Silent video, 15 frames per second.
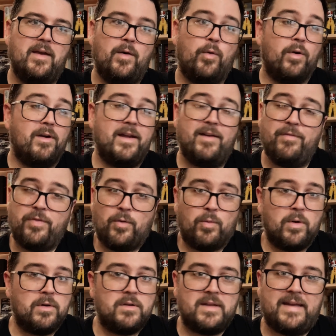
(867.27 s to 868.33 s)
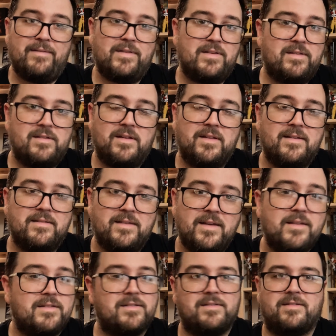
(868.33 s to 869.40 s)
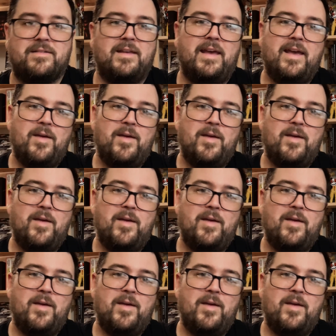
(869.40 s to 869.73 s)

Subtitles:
or if the world even still exists.